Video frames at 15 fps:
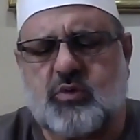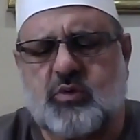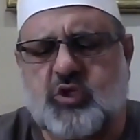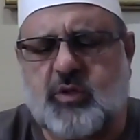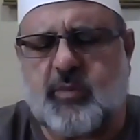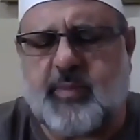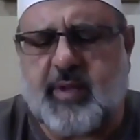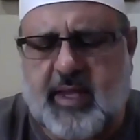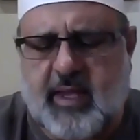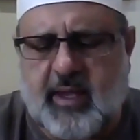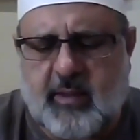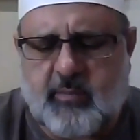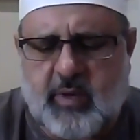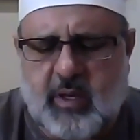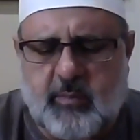as to
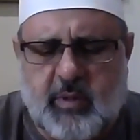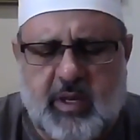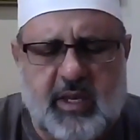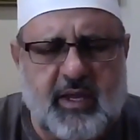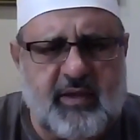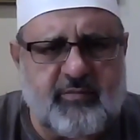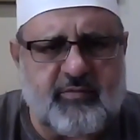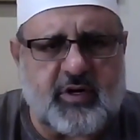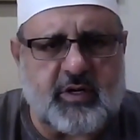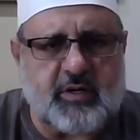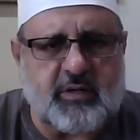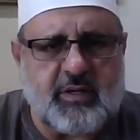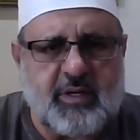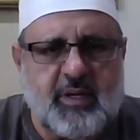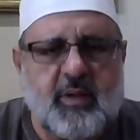she became a
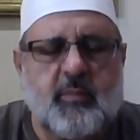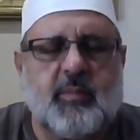believer